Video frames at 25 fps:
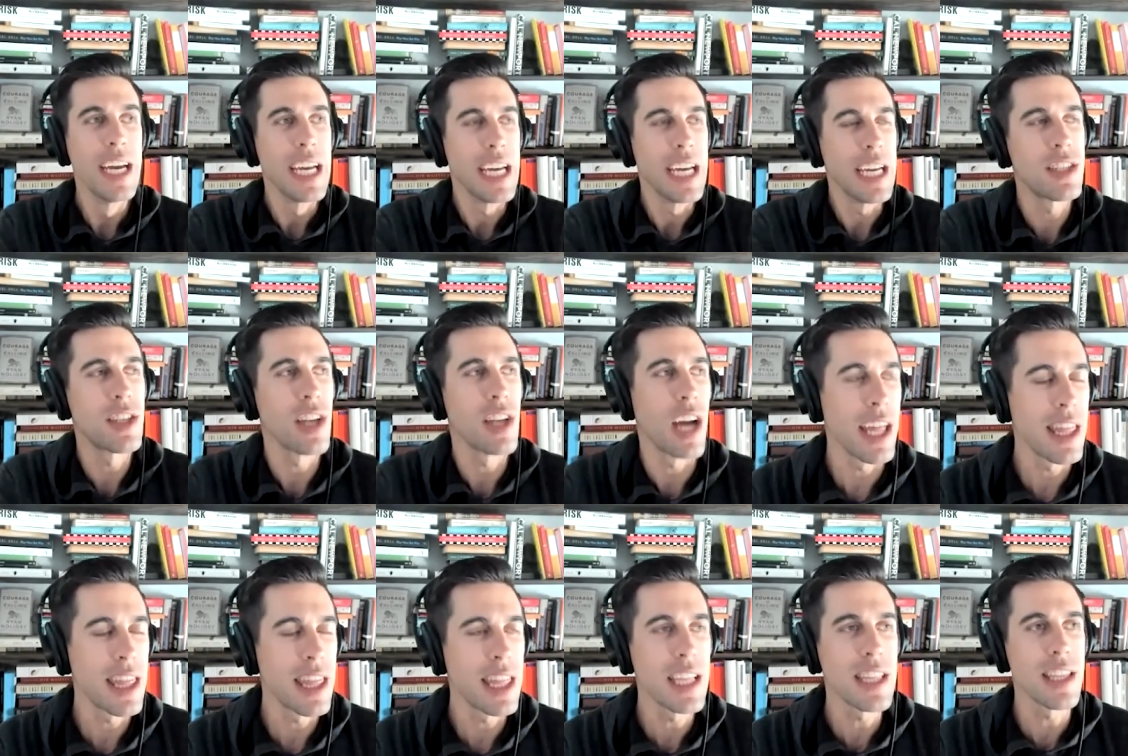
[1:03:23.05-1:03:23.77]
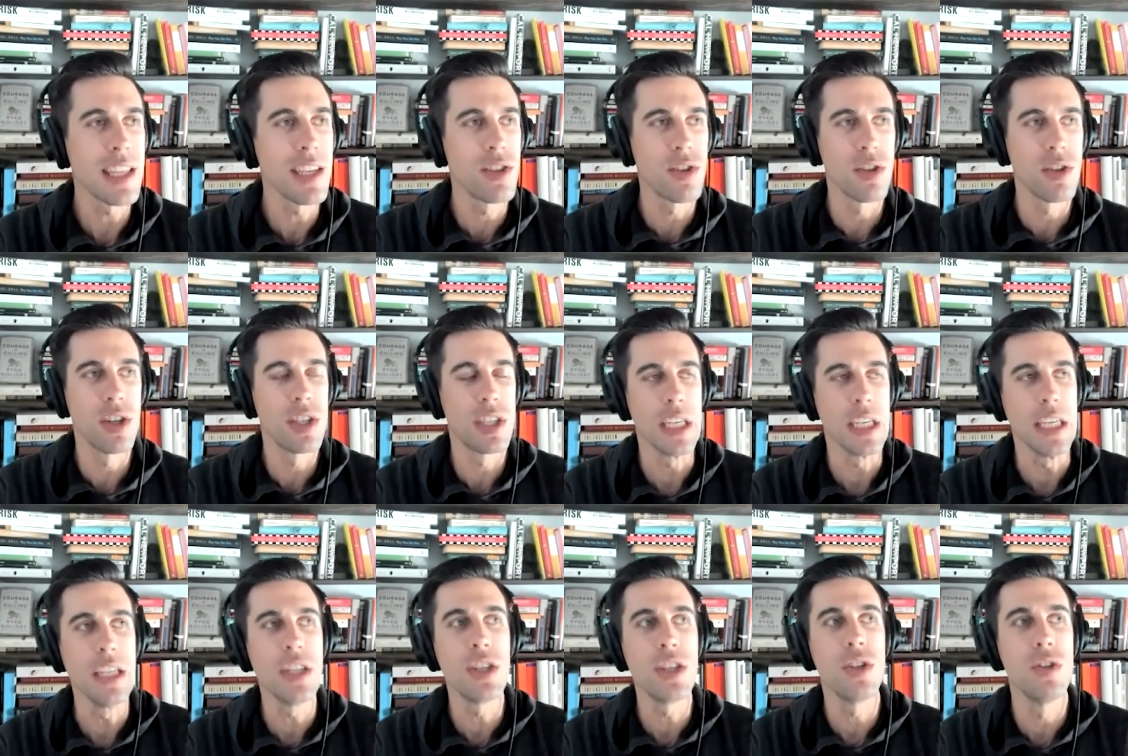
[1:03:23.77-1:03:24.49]
it's i think these are
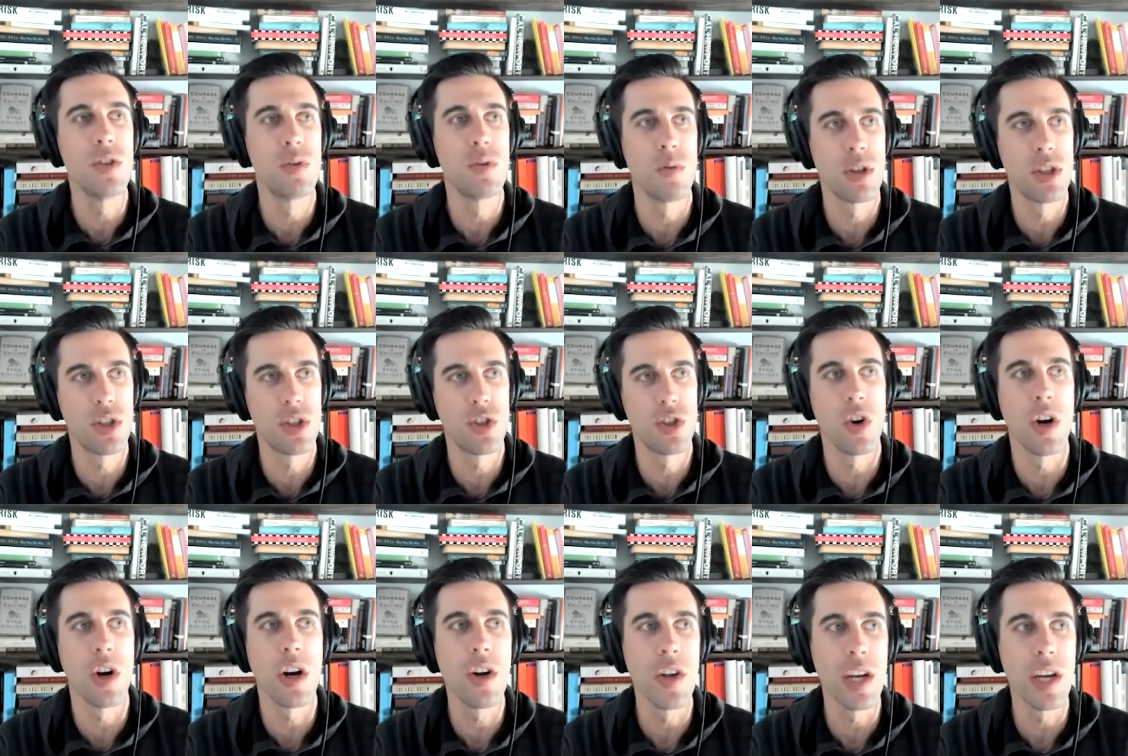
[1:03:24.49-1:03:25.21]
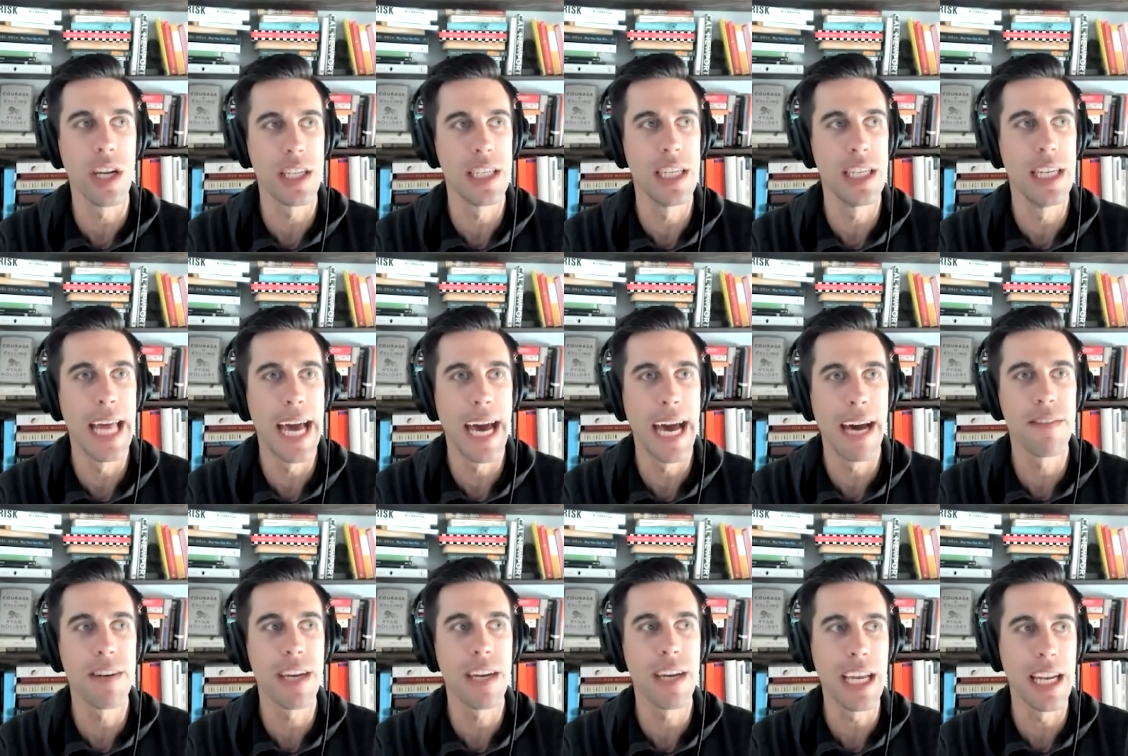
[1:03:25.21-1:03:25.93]
just issues we're struggling to
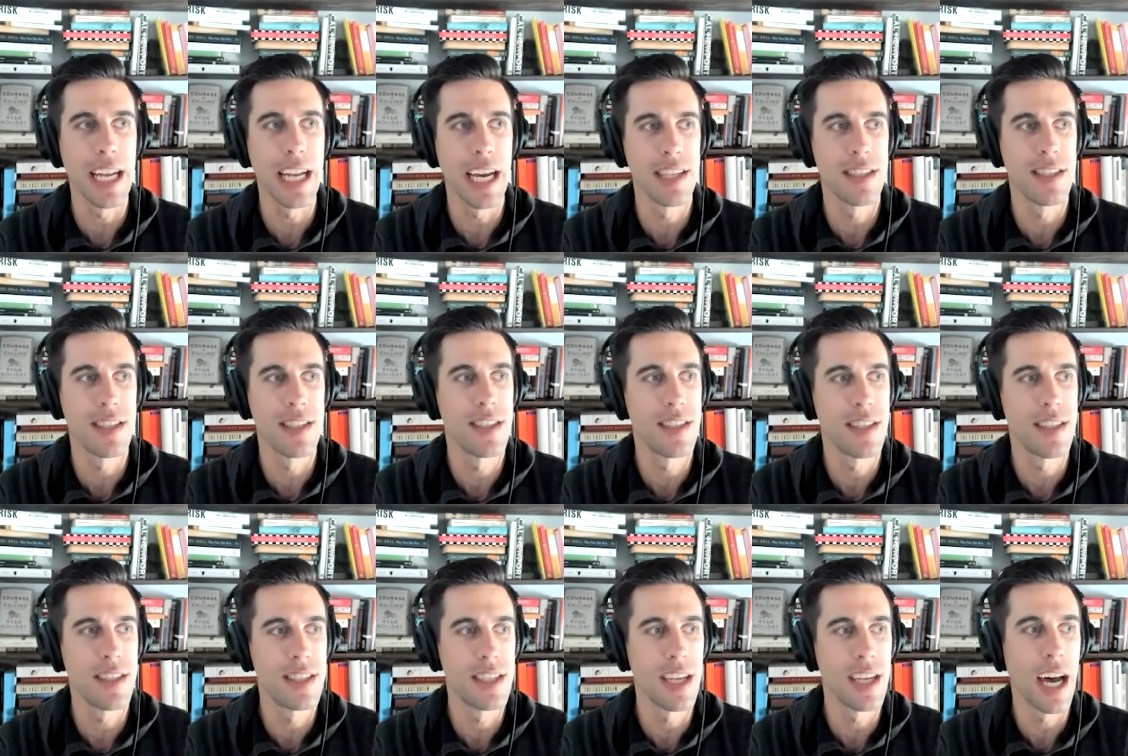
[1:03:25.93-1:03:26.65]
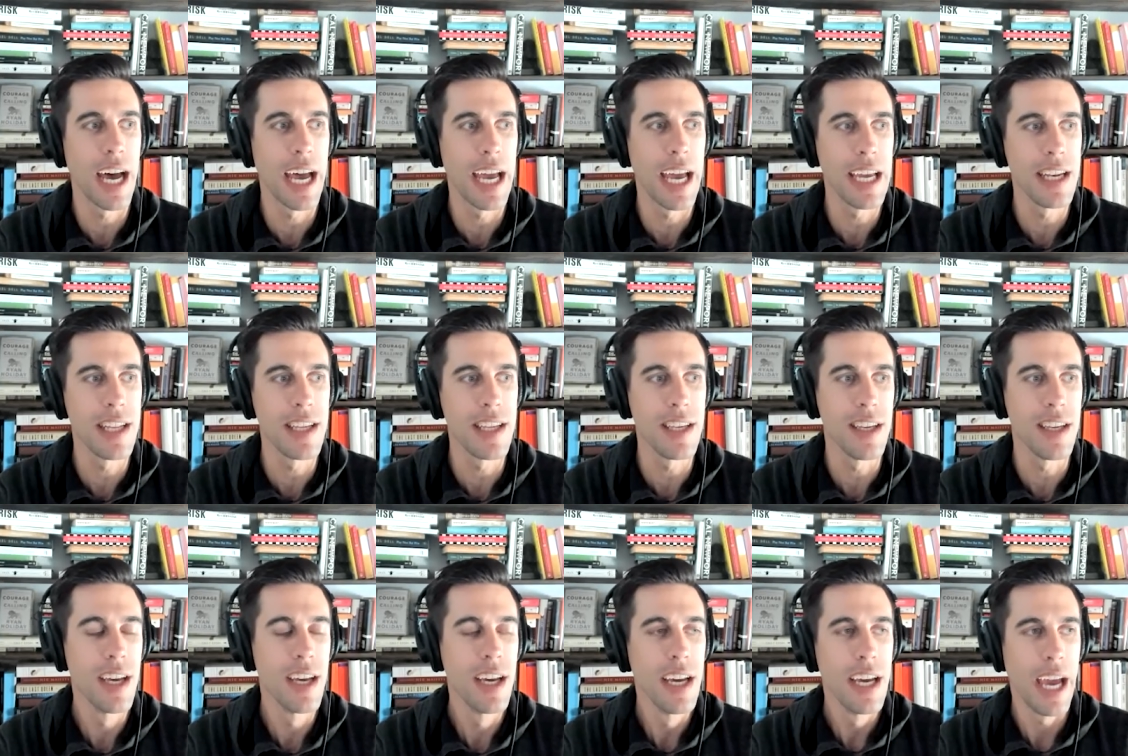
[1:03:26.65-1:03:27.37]
navigate as a
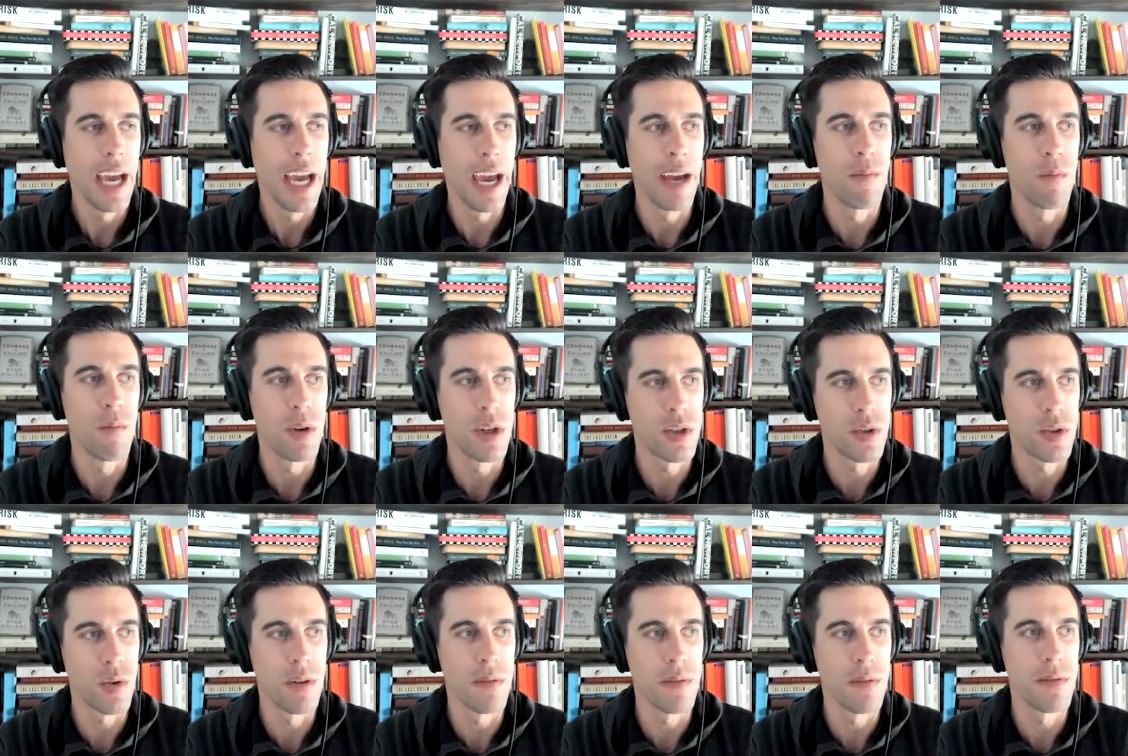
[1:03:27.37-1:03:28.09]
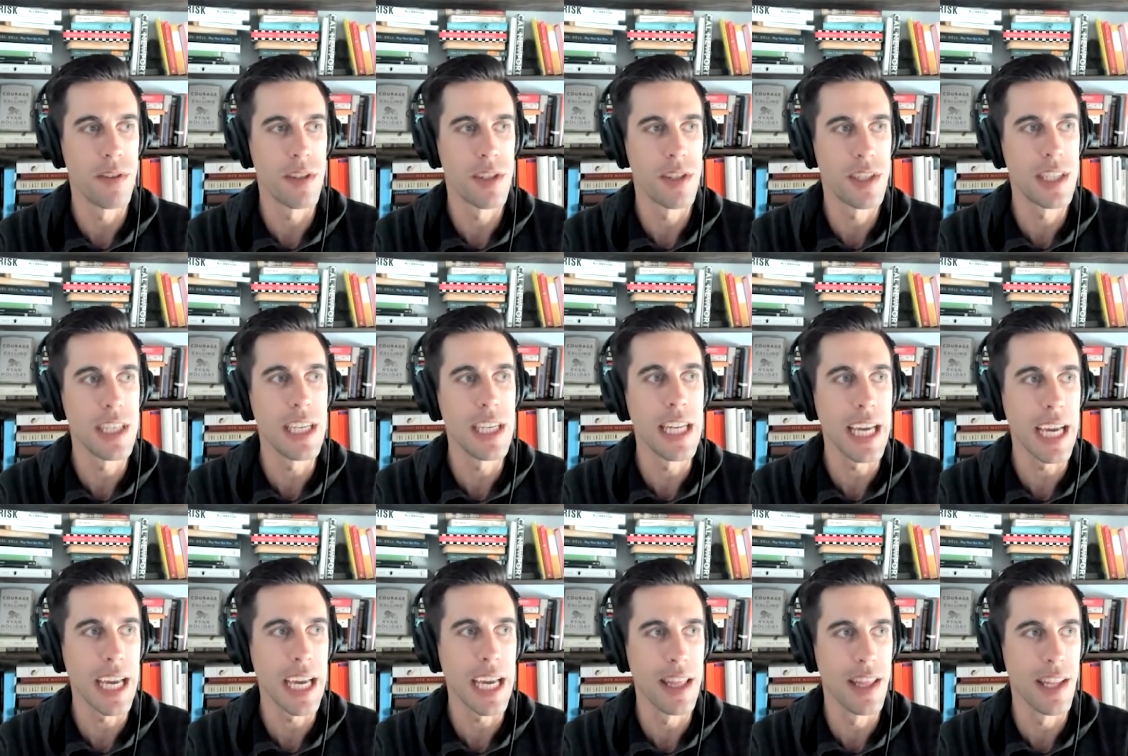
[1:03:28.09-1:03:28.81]
society and we're sort of
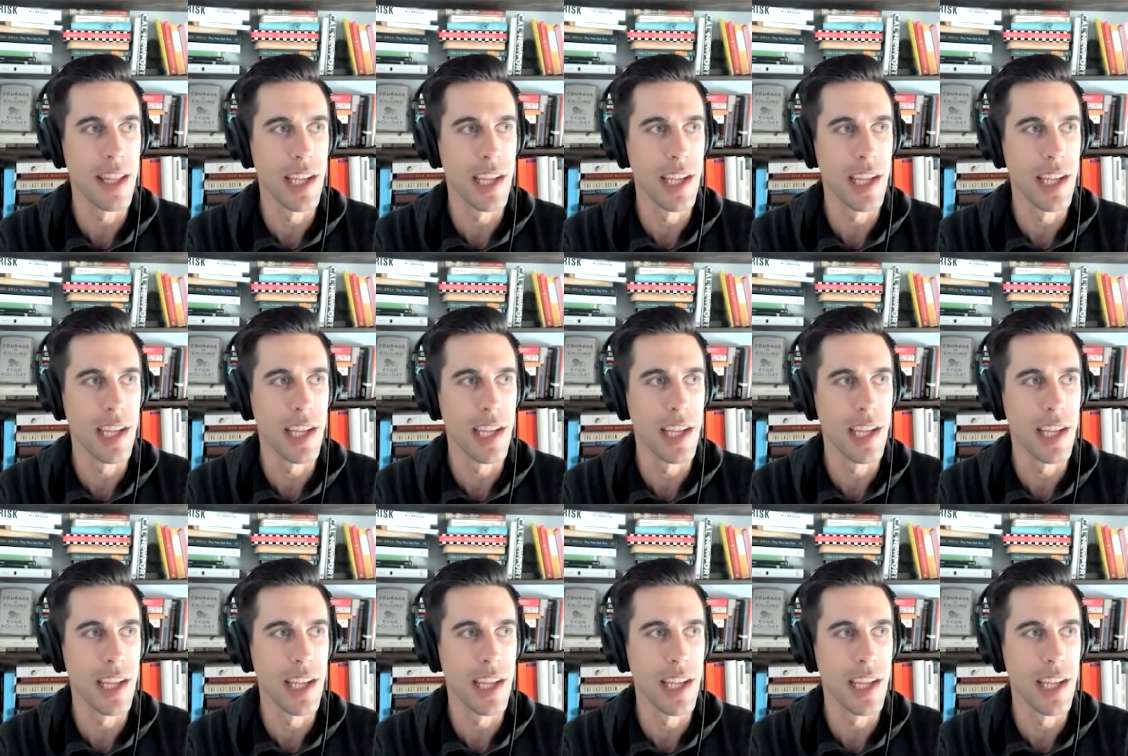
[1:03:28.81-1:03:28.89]
sitting in